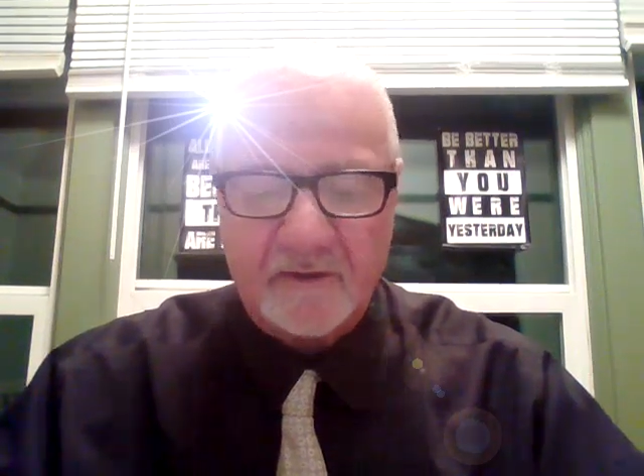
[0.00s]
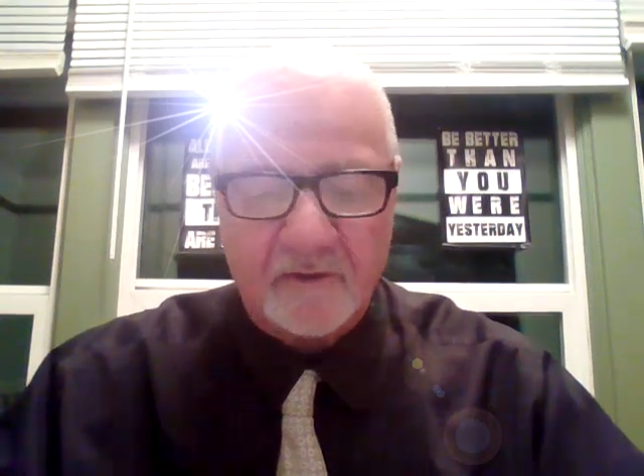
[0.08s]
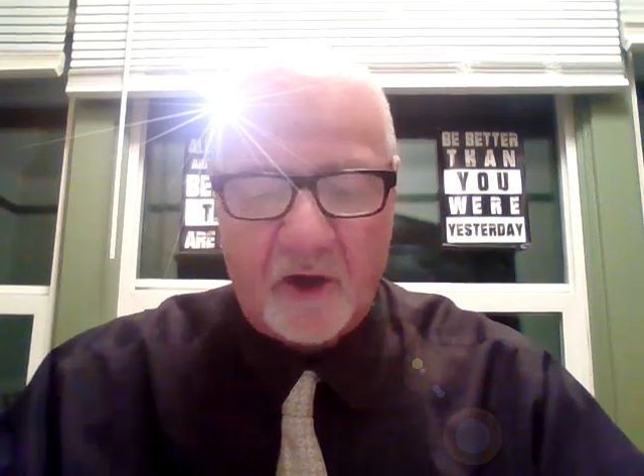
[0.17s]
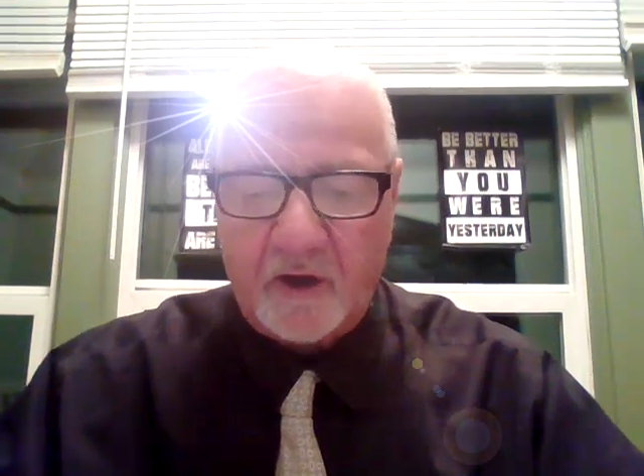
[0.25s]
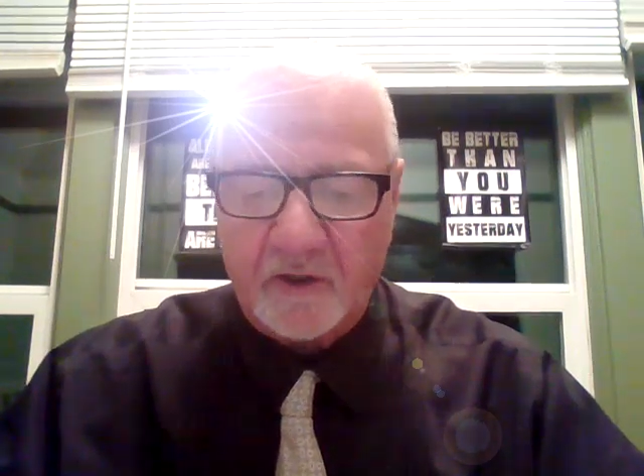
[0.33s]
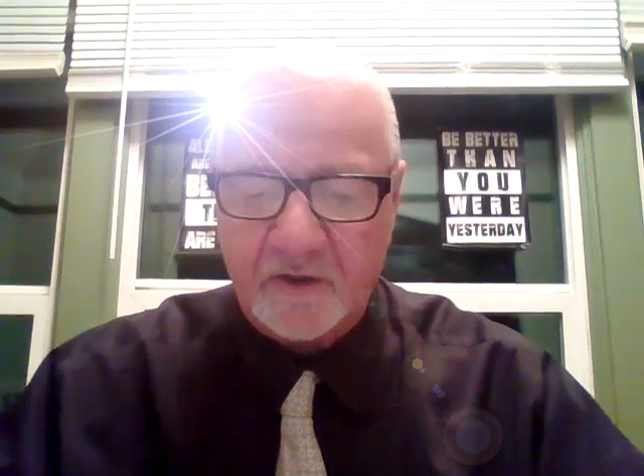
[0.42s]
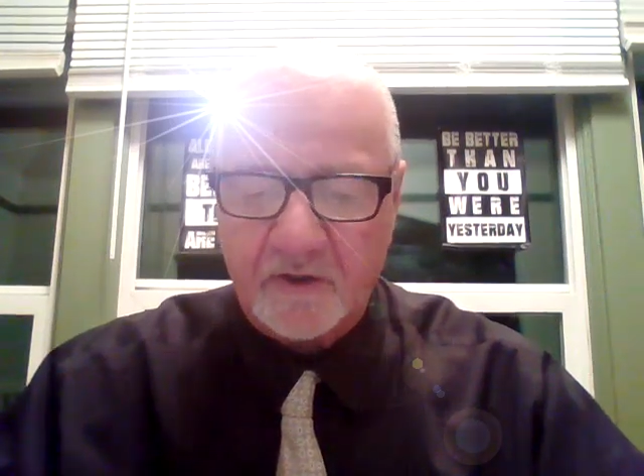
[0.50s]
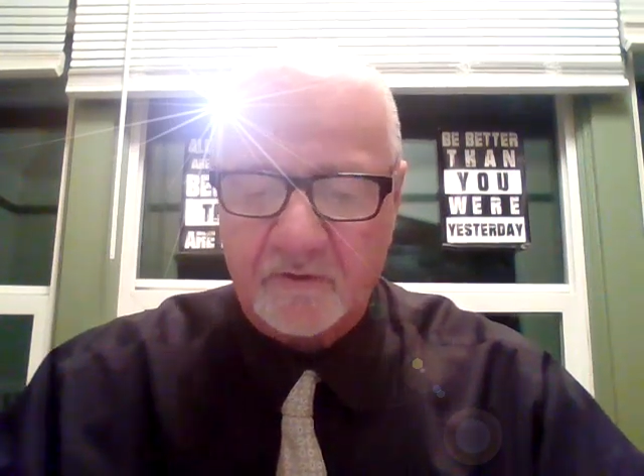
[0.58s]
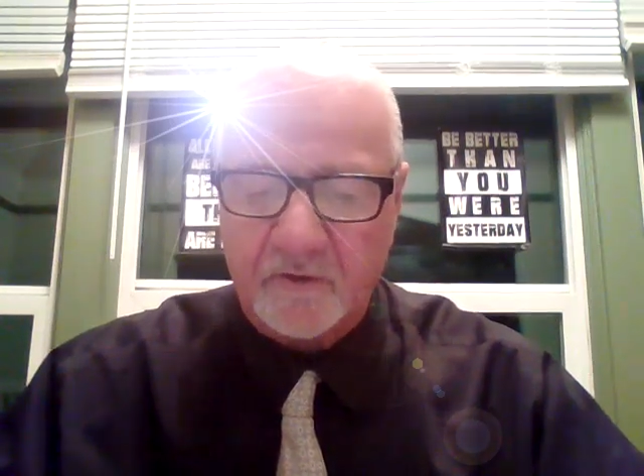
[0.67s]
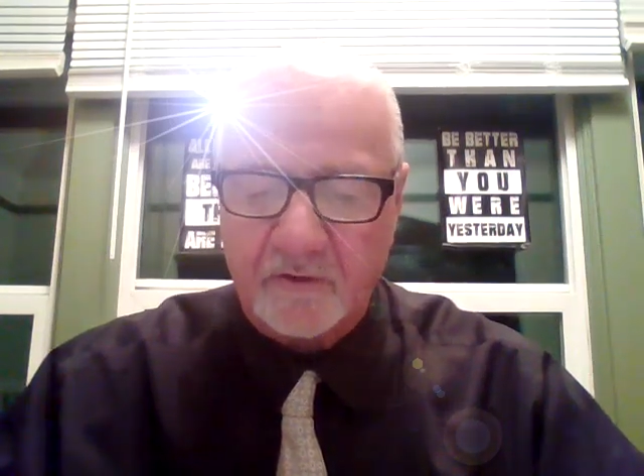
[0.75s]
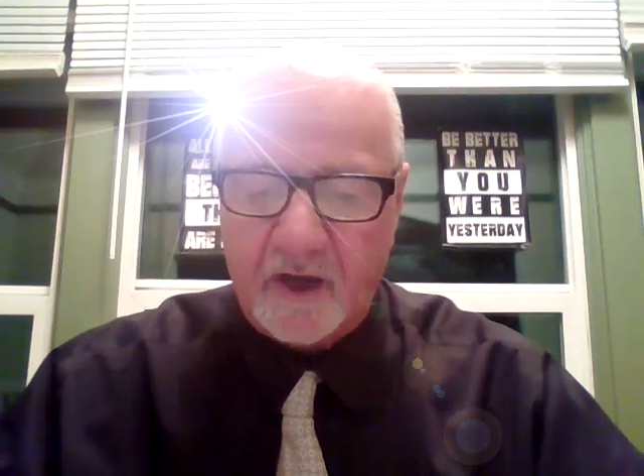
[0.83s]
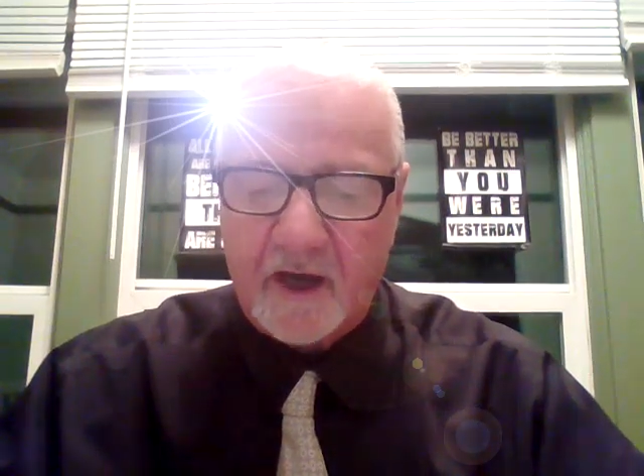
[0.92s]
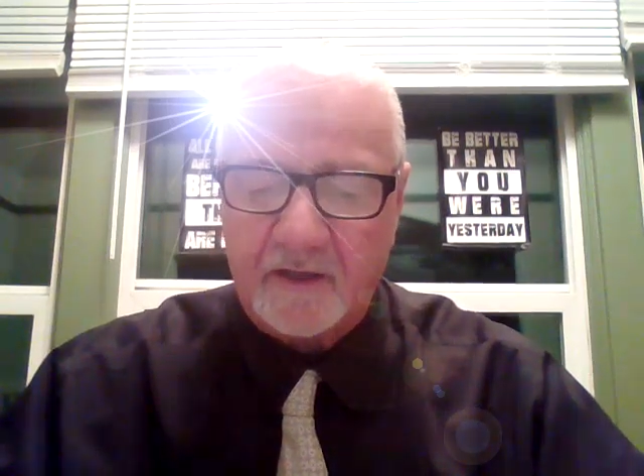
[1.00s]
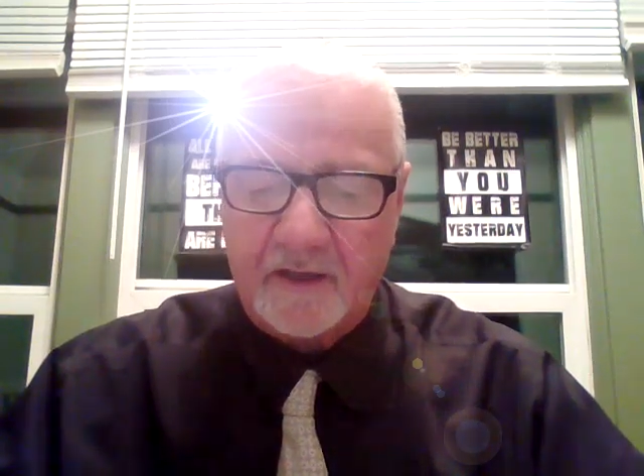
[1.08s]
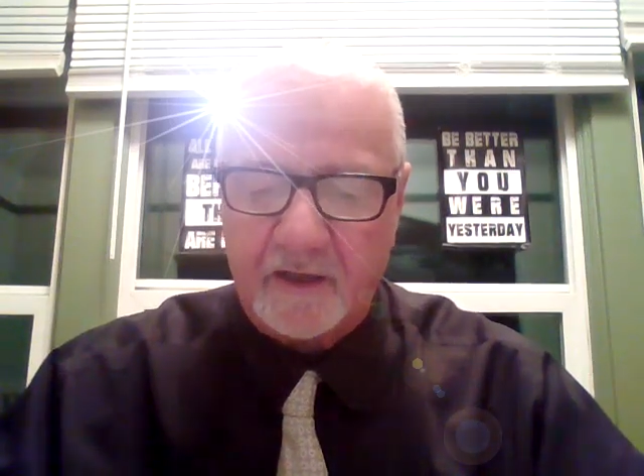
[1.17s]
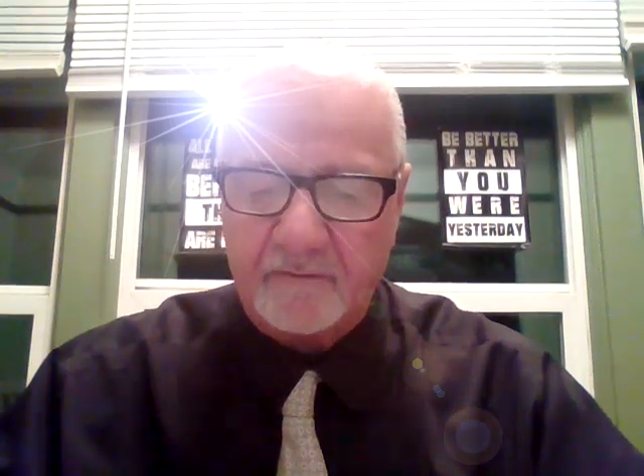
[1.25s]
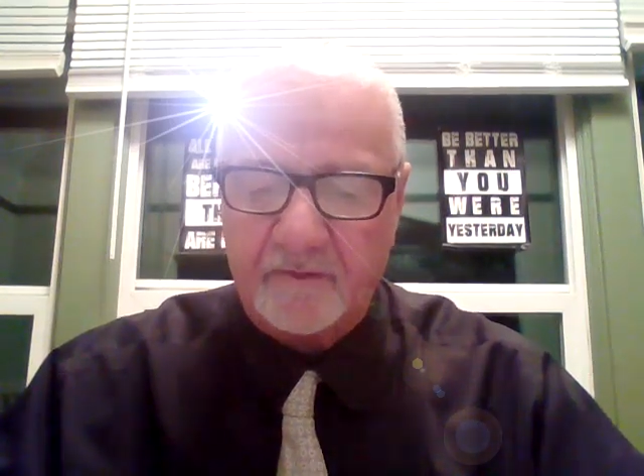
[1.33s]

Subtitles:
long as you do not have